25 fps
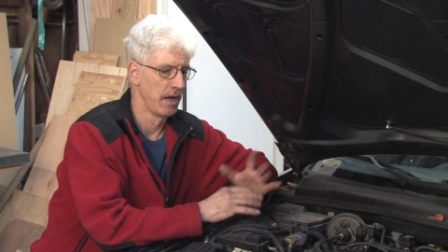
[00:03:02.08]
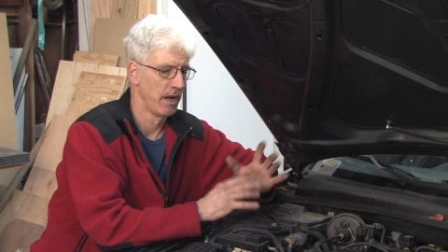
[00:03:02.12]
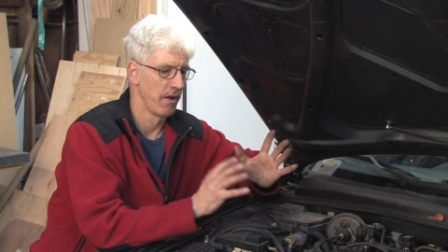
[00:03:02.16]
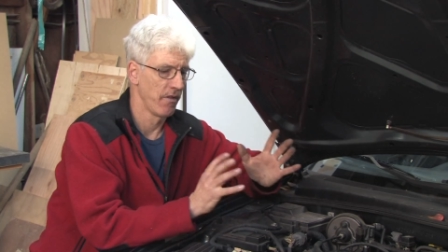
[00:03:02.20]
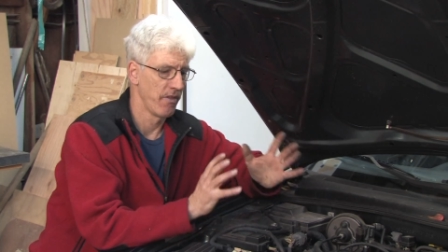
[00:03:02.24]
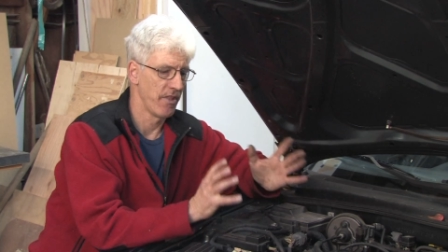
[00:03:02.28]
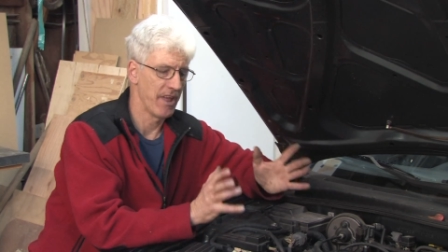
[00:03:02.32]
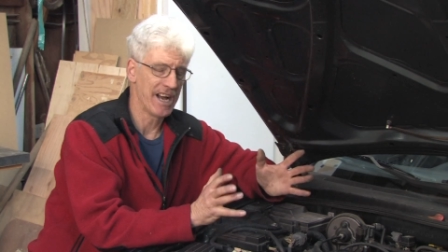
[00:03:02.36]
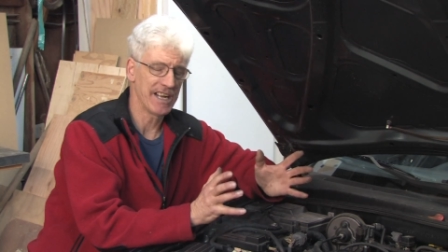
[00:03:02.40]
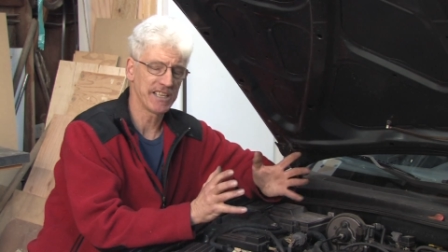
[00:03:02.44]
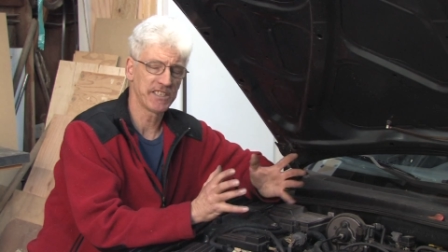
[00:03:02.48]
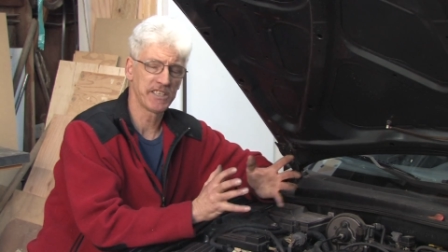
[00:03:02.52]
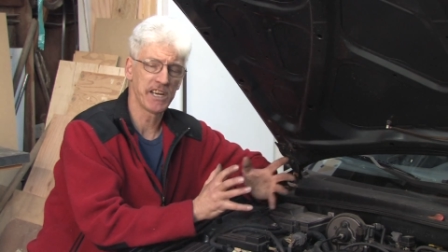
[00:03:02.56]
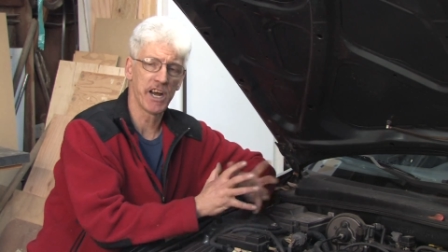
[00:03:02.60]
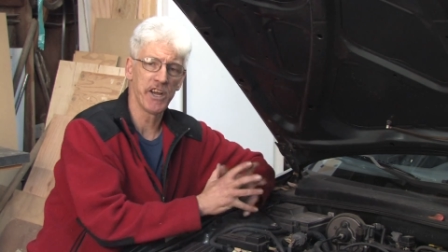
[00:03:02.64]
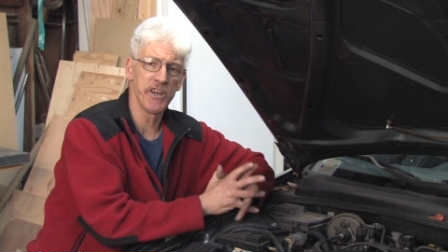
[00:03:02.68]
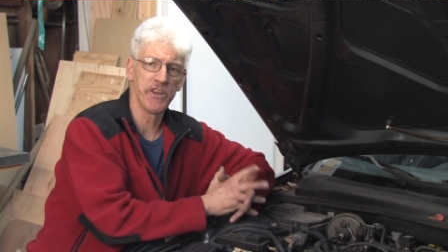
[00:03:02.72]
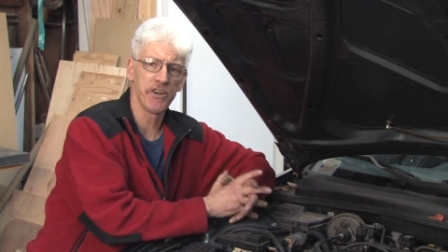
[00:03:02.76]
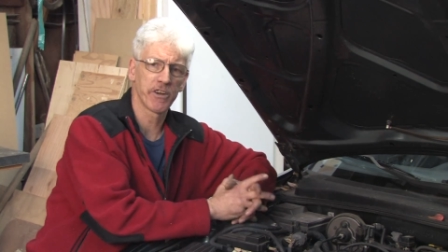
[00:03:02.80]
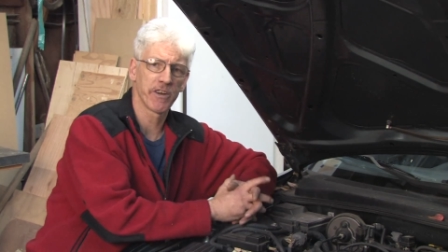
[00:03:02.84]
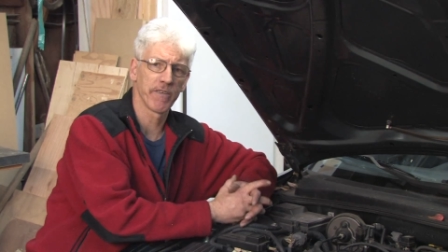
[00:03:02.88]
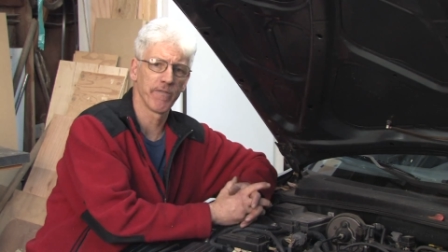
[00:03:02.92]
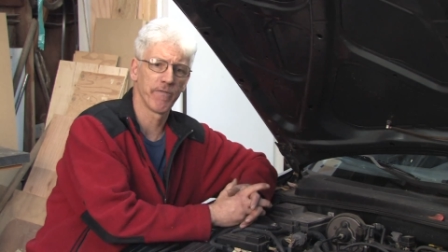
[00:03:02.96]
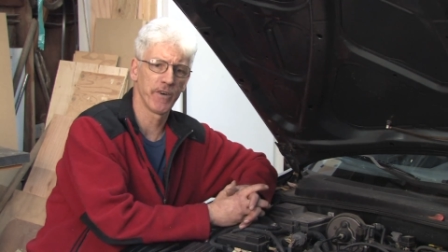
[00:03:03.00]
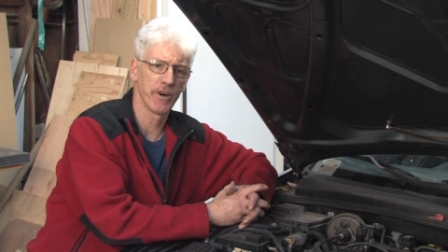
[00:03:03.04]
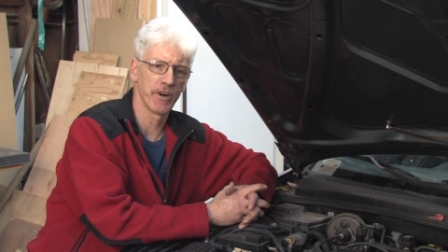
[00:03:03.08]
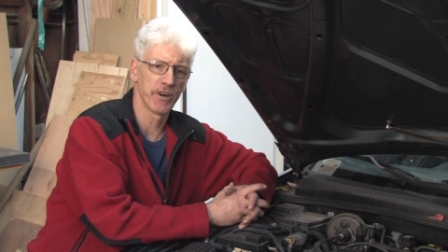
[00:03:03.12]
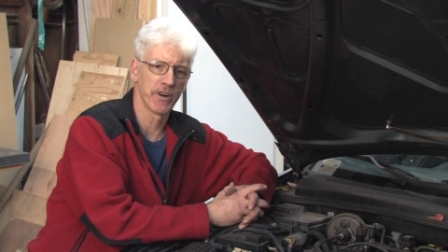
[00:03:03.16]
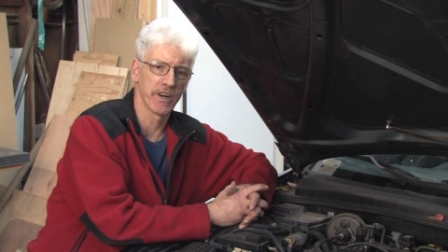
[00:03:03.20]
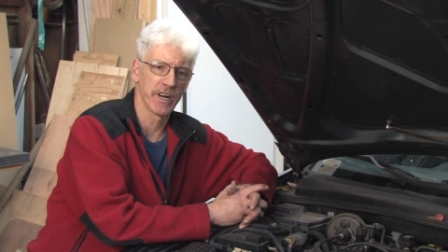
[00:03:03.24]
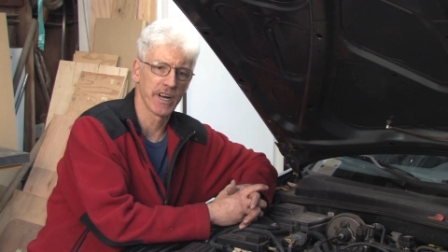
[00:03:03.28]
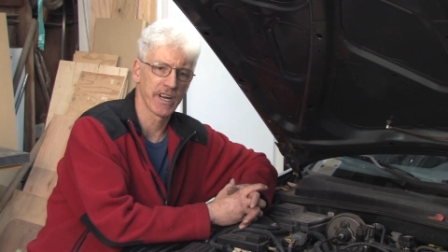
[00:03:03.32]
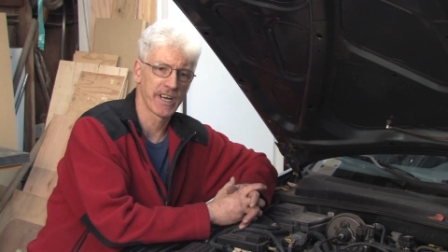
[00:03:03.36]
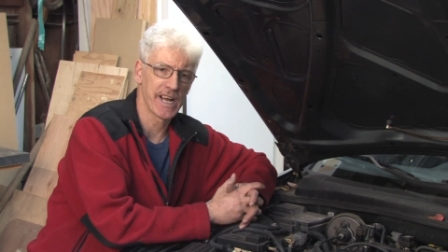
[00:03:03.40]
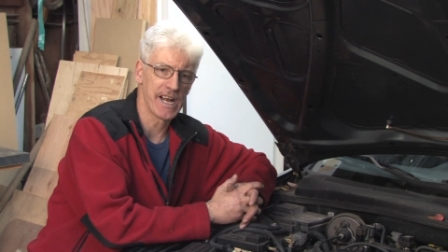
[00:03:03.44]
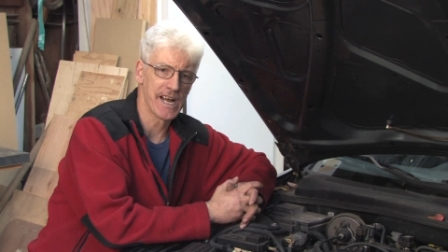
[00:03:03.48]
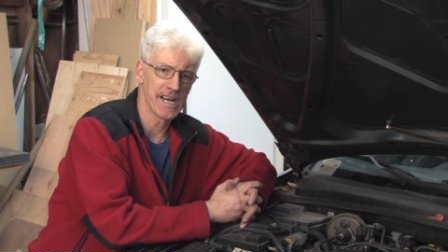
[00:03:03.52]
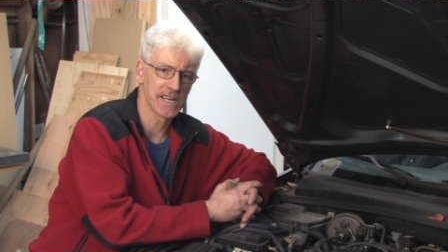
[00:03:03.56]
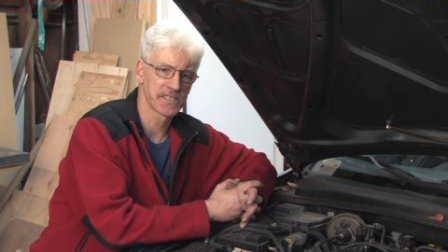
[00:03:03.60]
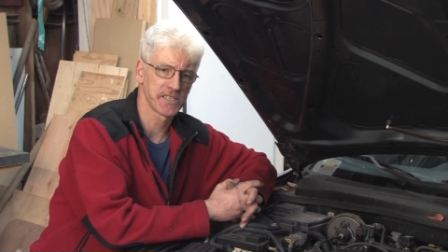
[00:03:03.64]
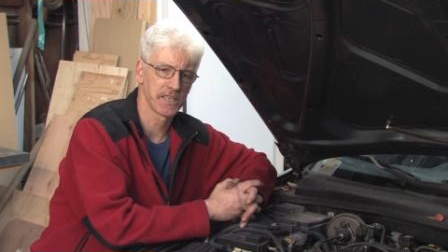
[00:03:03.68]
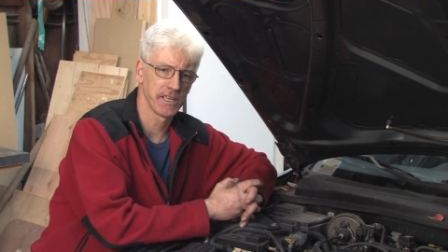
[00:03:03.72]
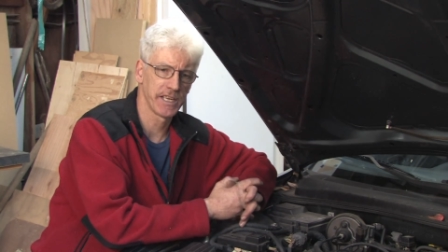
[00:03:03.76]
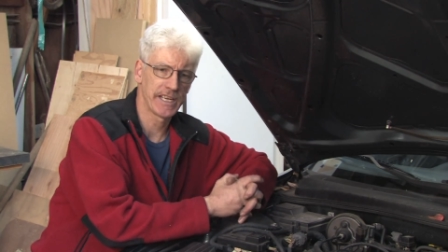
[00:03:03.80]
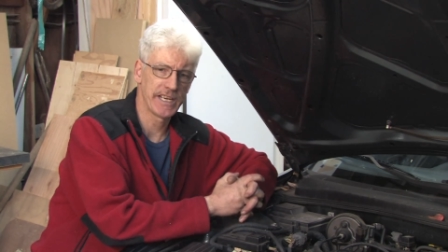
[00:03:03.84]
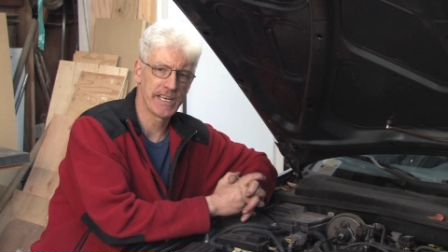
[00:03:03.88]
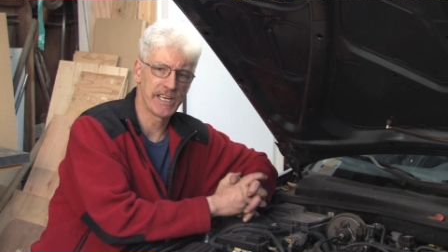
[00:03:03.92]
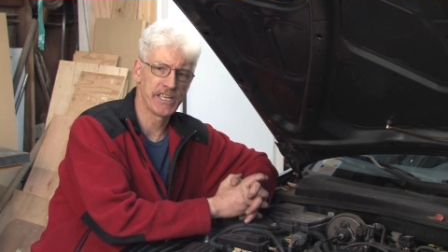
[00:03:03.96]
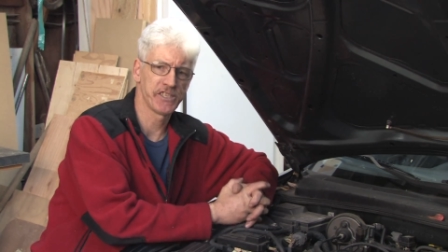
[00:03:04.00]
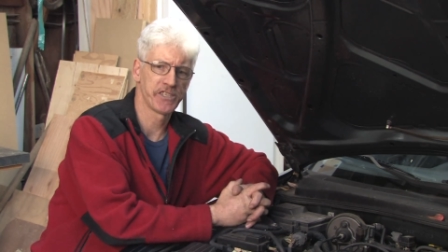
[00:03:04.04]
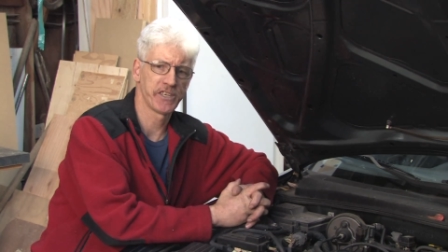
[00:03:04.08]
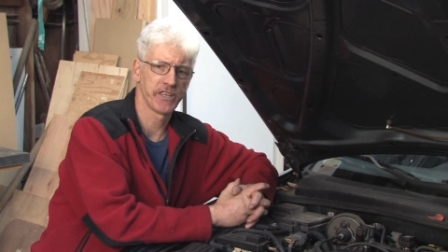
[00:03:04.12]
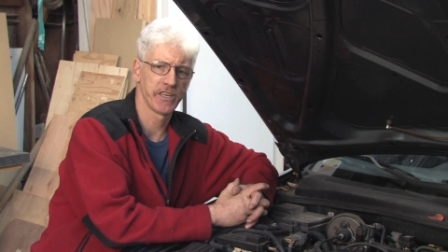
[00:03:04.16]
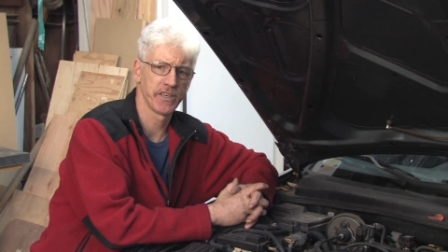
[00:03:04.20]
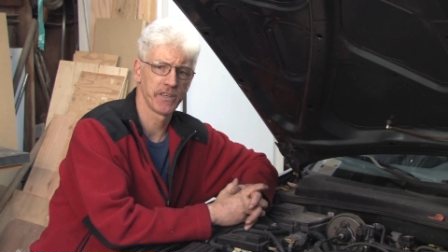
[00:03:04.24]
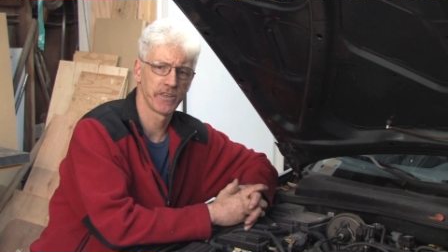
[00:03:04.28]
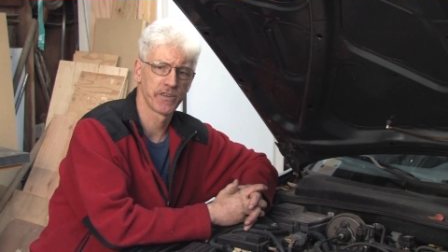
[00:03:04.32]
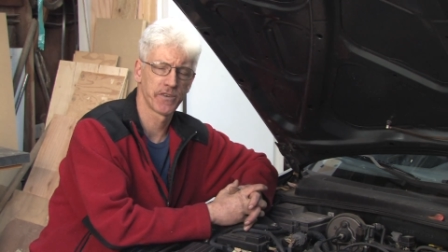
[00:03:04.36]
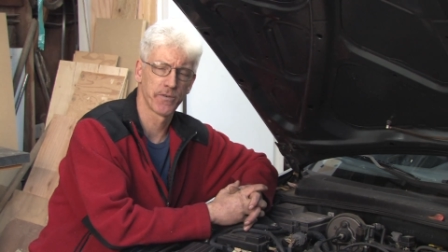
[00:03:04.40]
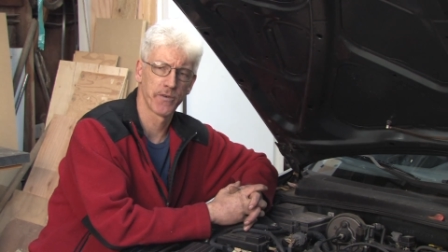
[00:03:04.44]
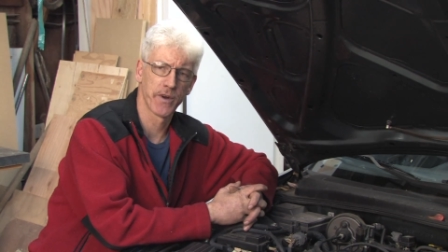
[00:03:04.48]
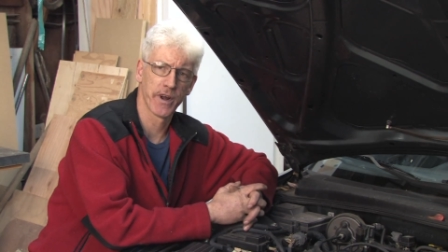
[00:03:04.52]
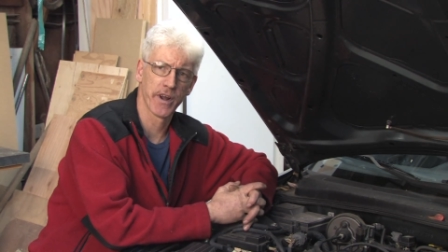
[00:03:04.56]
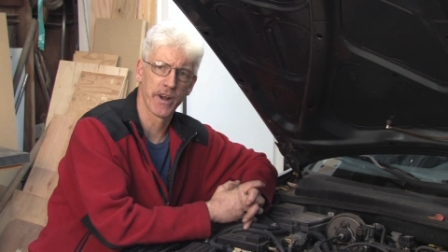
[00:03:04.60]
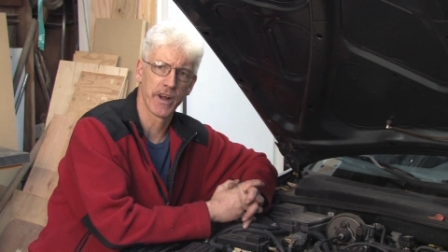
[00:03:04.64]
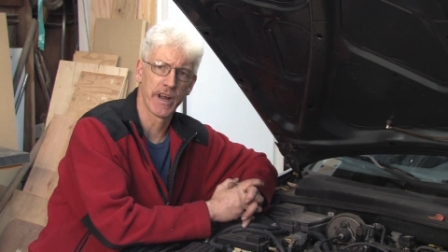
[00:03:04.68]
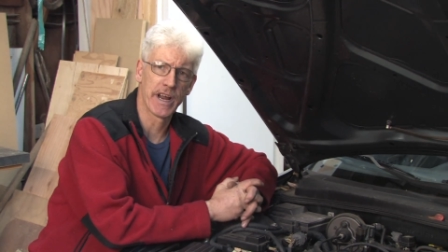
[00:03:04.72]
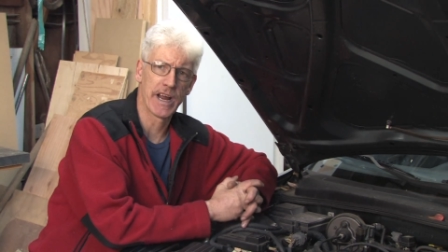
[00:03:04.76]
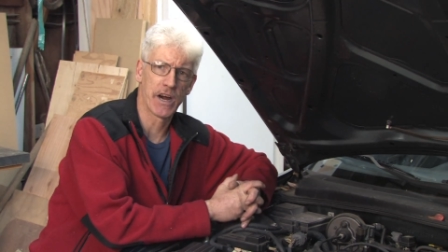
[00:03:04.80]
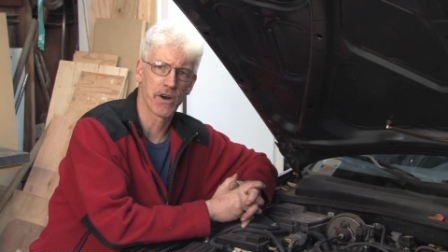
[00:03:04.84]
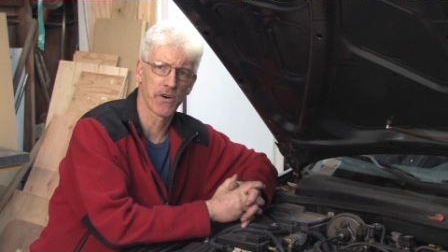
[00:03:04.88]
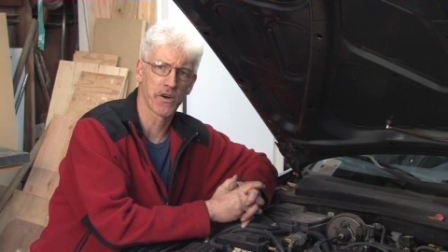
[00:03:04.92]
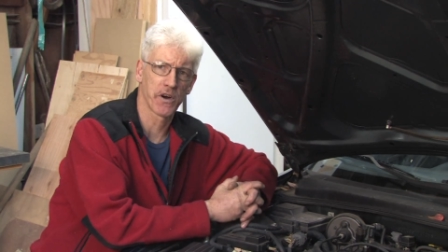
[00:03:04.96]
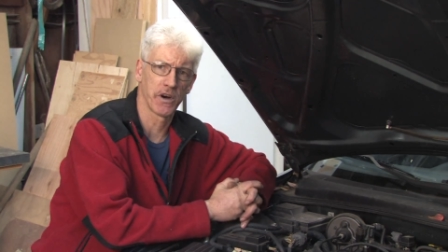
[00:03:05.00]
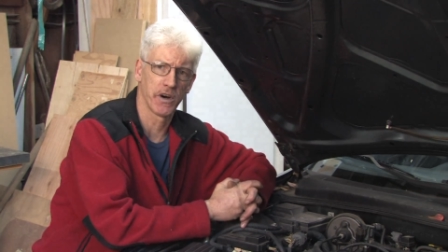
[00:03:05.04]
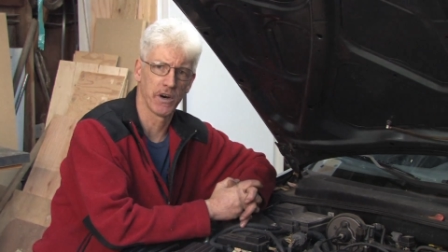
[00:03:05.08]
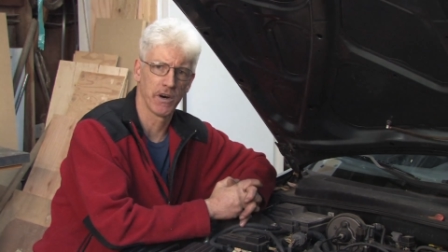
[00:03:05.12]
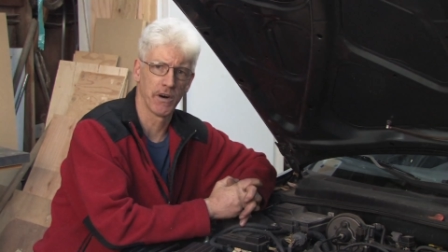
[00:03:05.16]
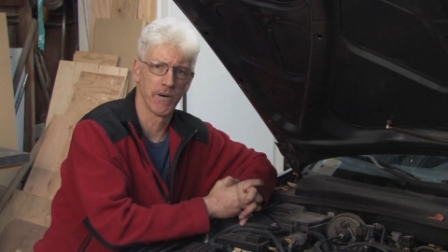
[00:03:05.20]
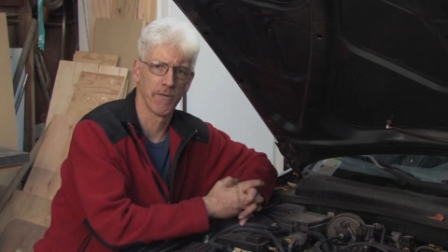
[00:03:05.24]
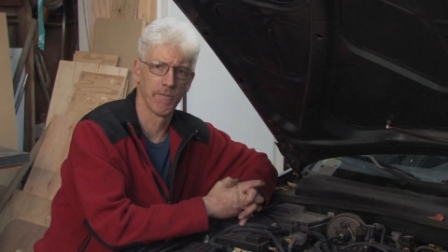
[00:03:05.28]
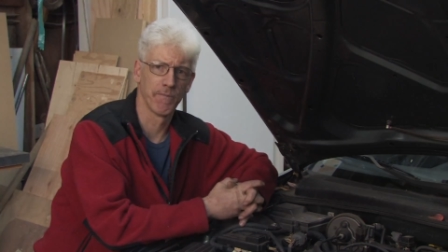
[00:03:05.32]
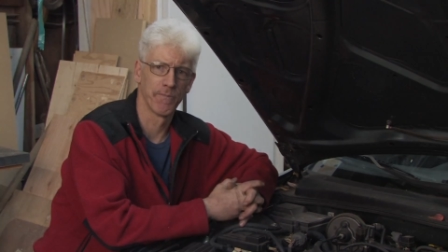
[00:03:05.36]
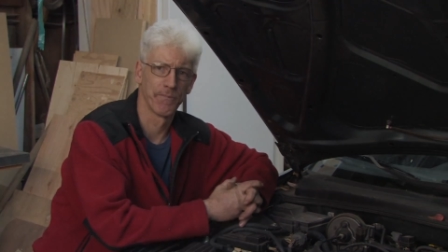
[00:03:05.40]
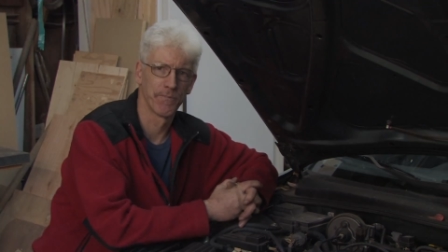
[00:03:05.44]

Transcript: That's how you convert a gasoline engine to run on alcohol.